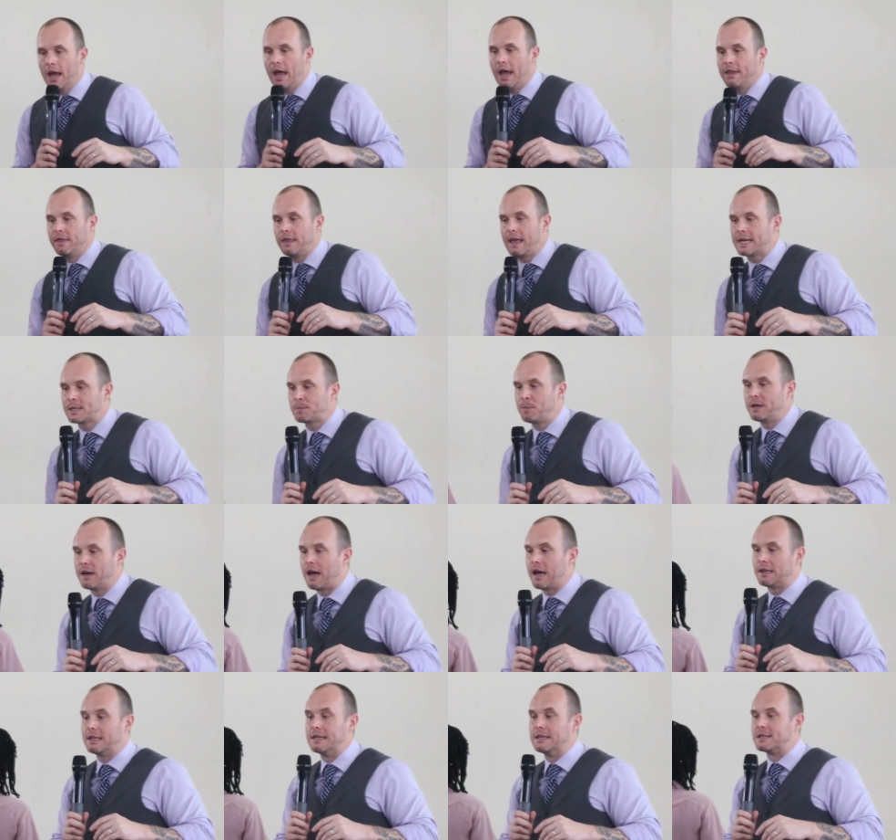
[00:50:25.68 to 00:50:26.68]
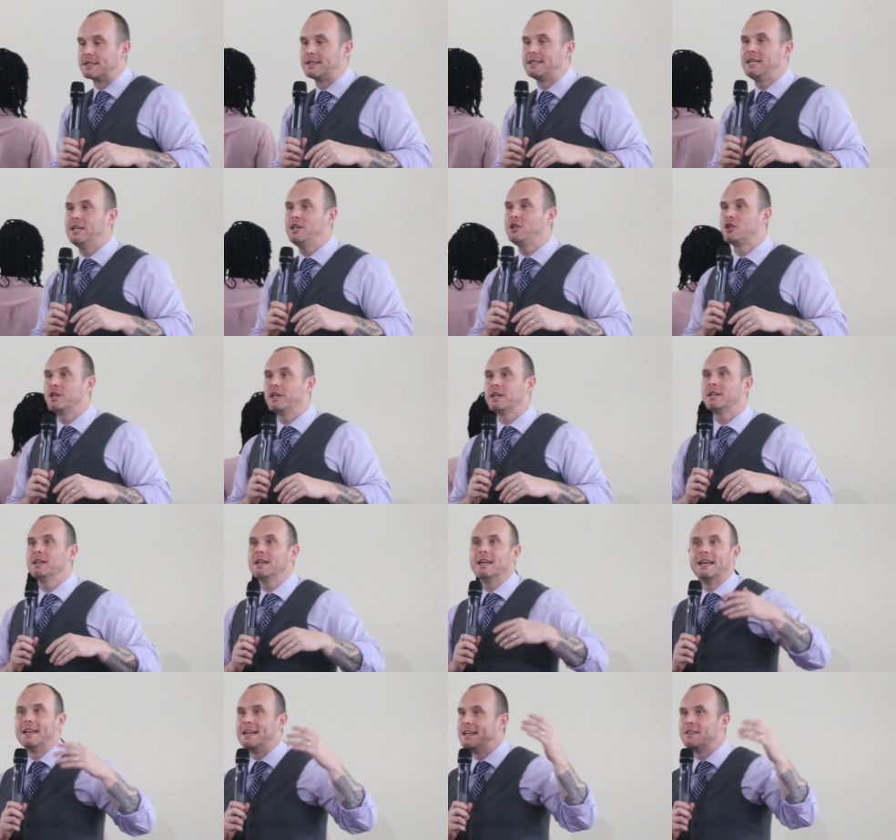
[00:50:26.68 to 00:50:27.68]
And last but not least,
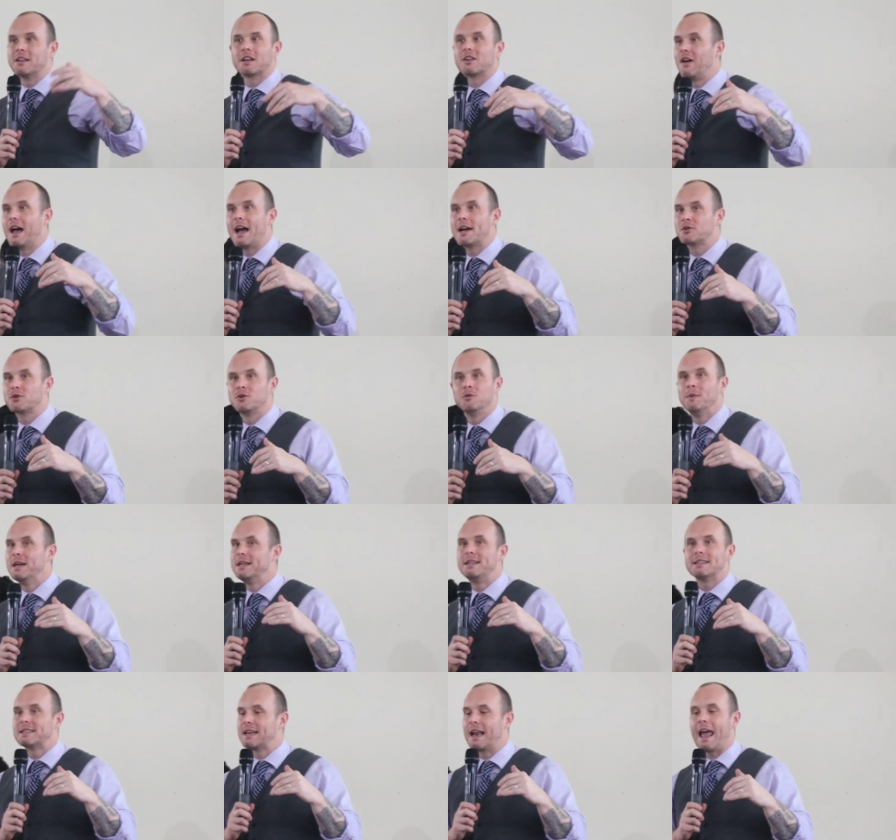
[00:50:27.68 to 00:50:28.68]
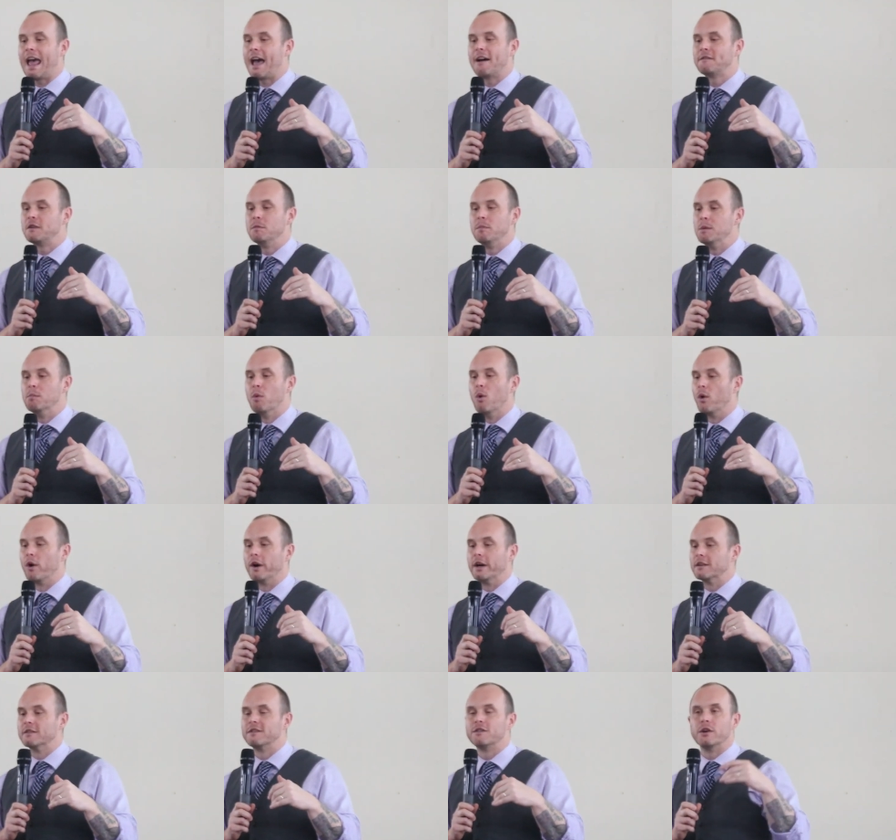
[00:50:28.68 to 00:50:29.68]
teaching and in the classroom, it doesn't have to be
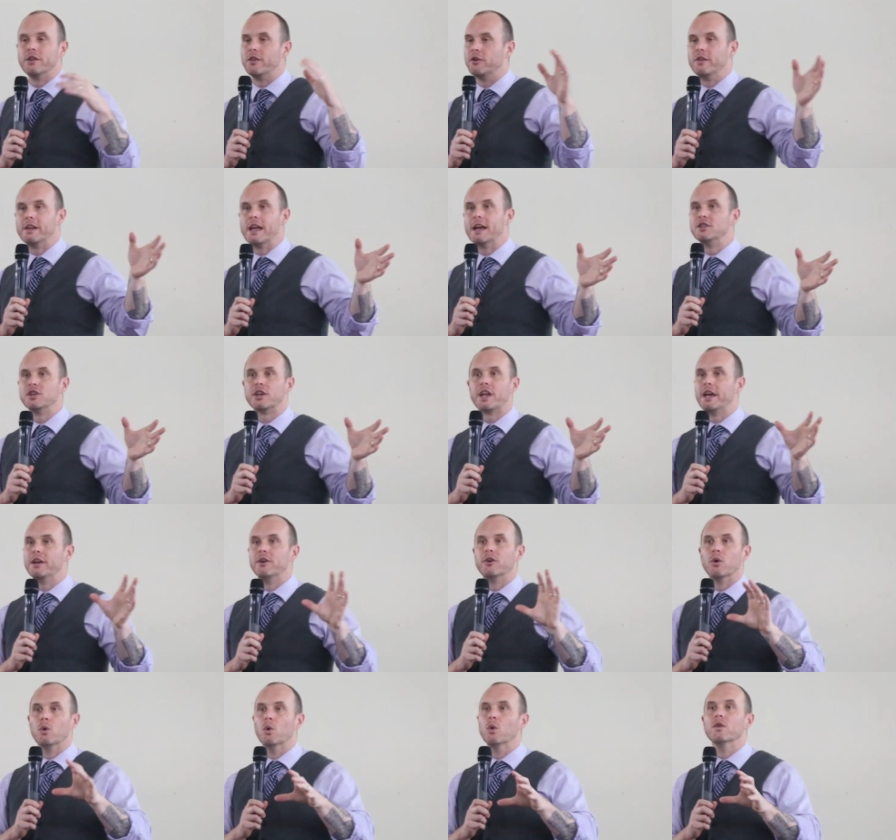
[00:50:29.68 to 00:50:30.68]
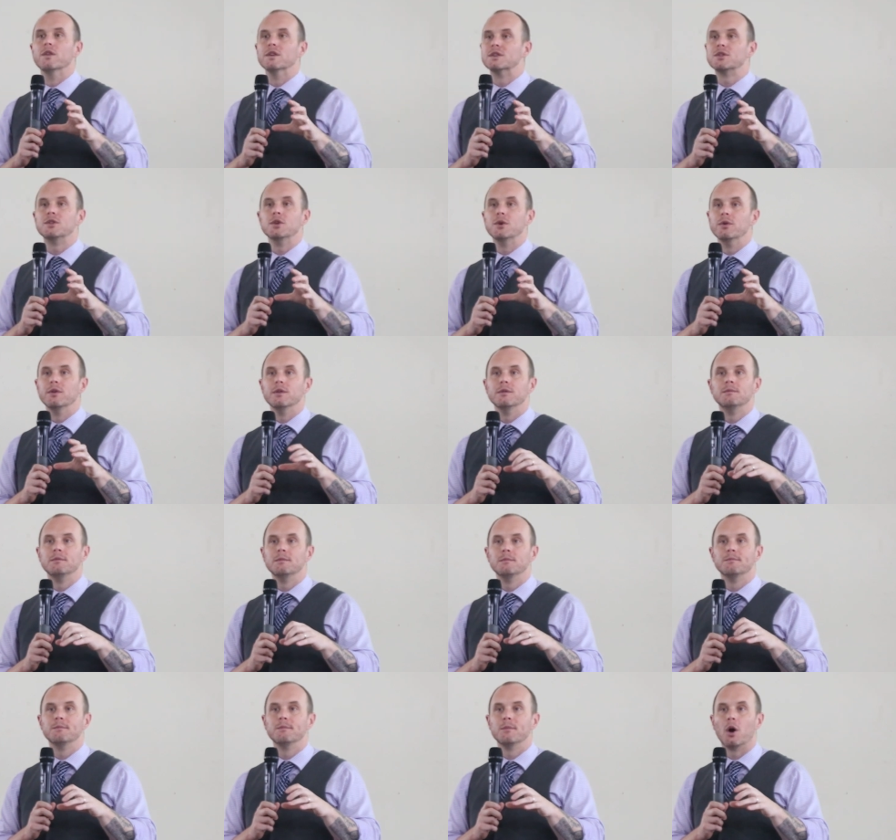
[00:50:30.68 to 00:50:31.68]
boring for either the educator or the student,
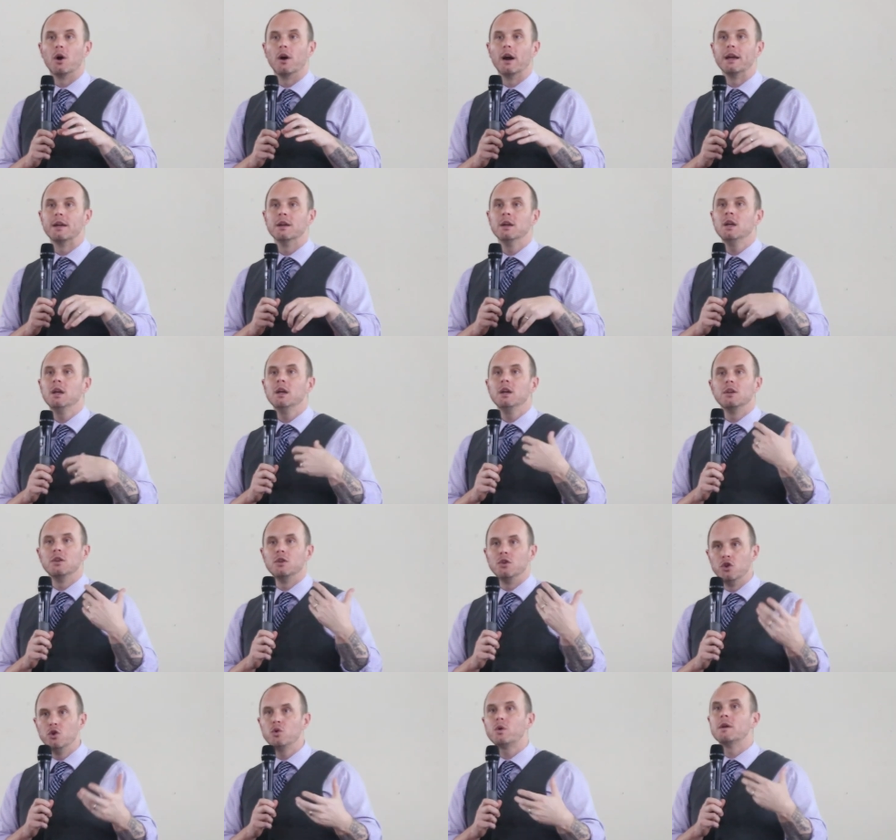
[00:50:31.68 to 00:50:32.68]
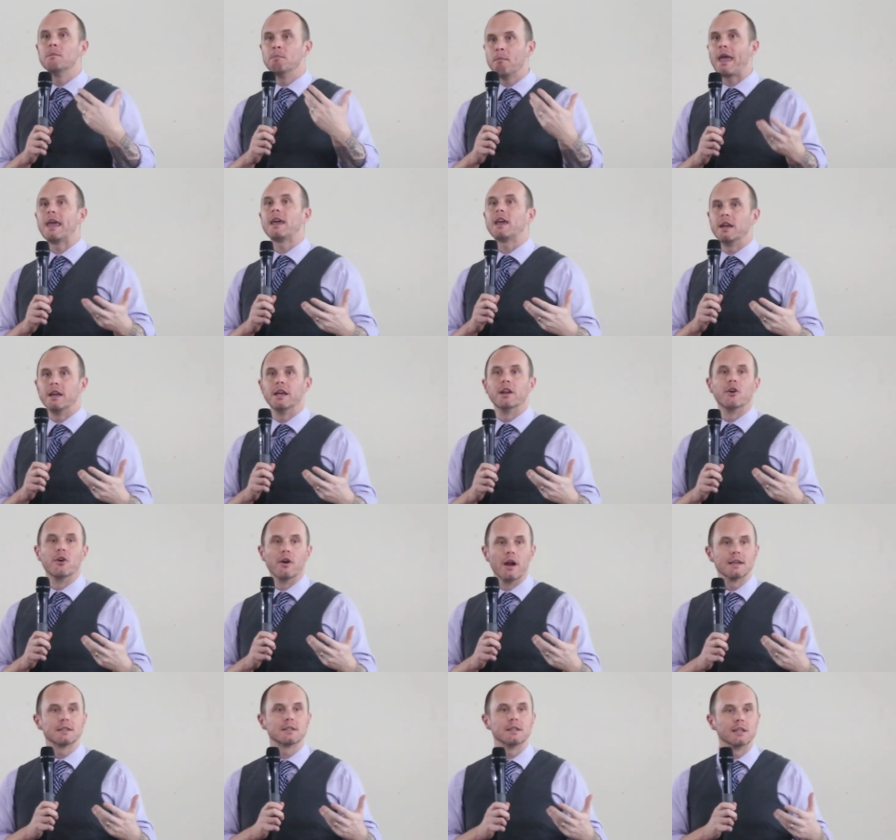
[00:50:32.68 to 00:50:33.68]
all right? You can make it
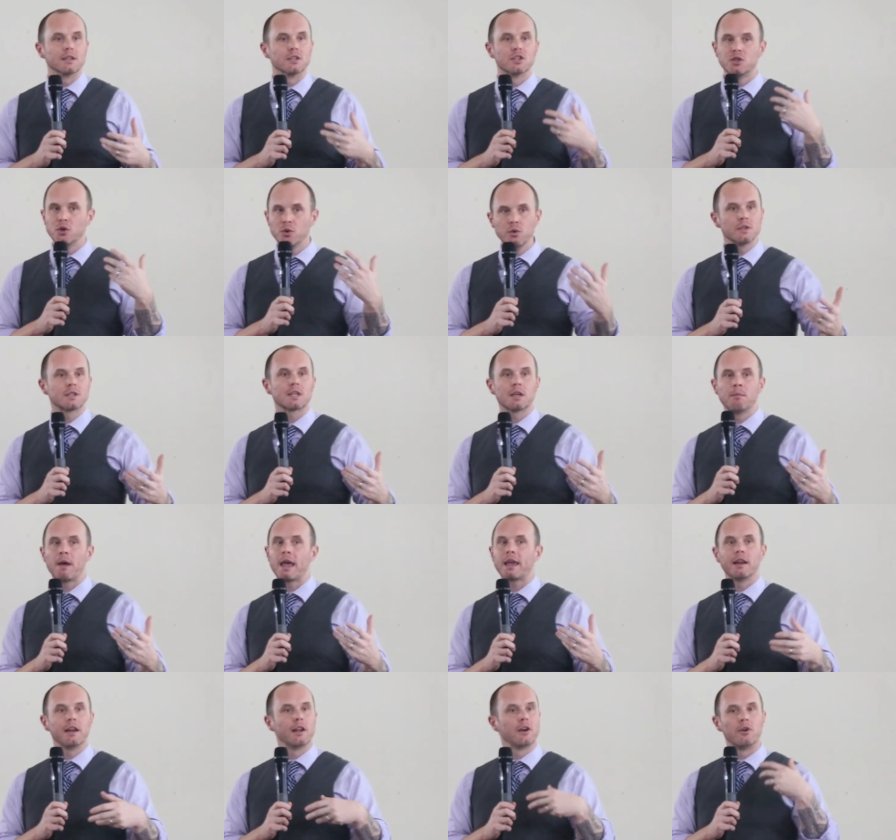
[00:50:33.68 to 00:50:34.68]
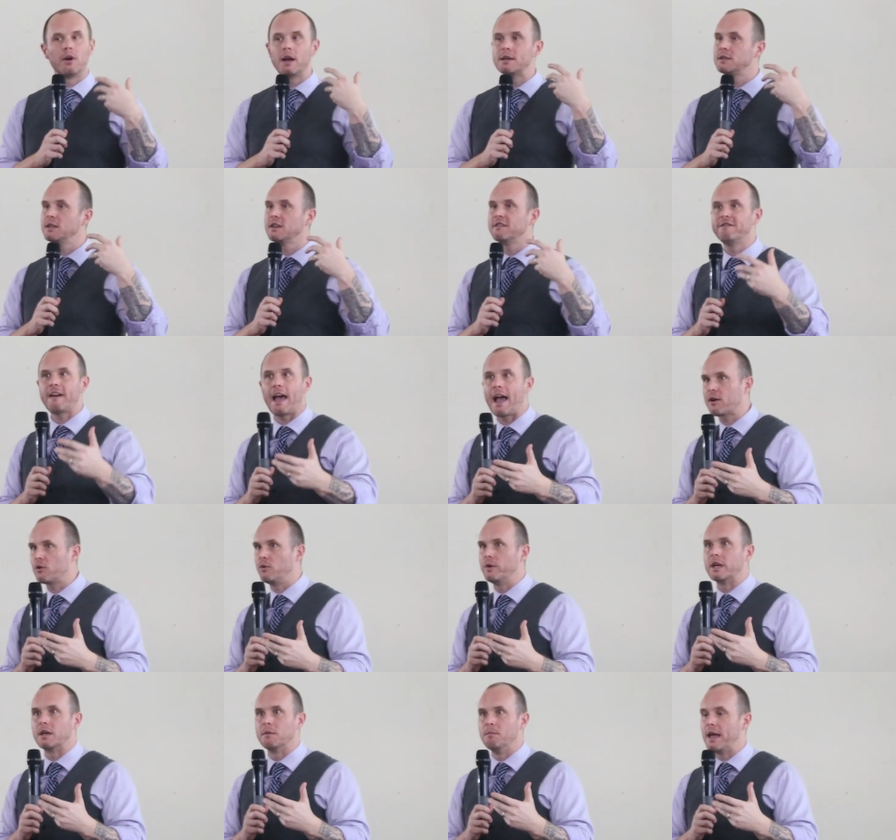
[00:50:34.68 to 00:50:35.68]
interesting. Students can make it interesting,
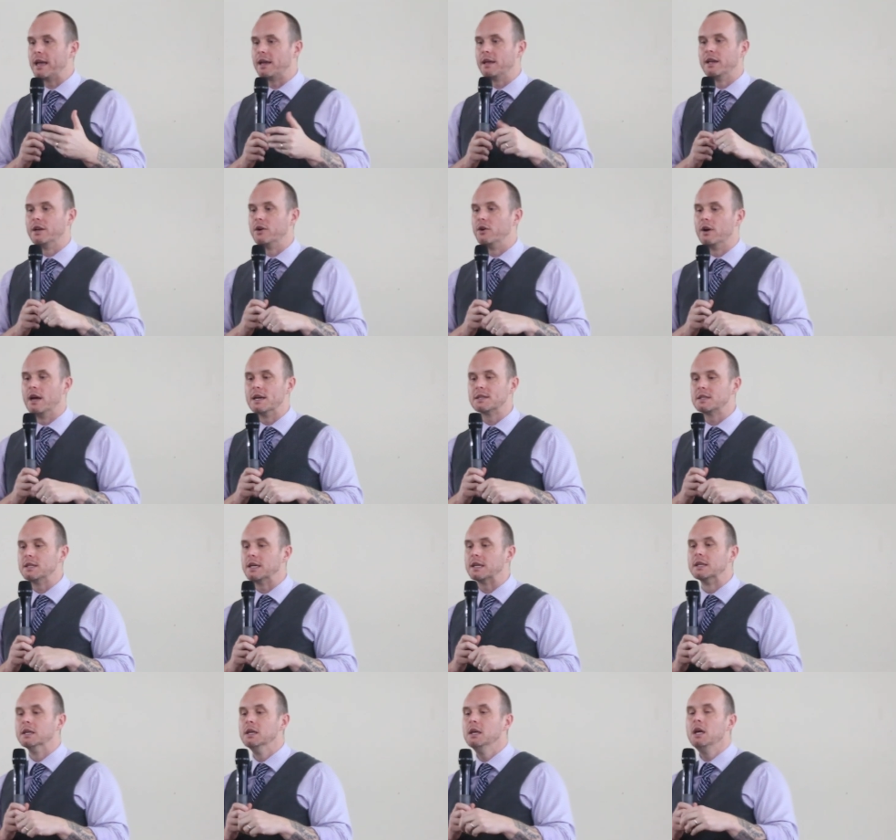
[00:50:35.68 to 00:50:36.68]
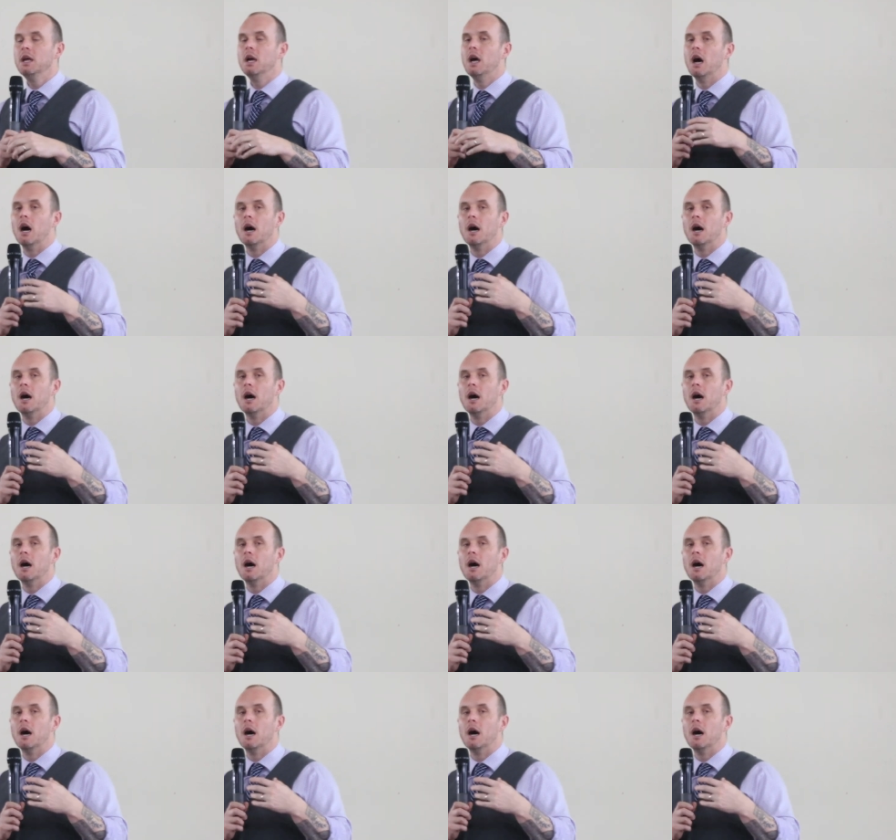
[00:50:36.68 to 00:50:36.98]
faculty can make it interesting.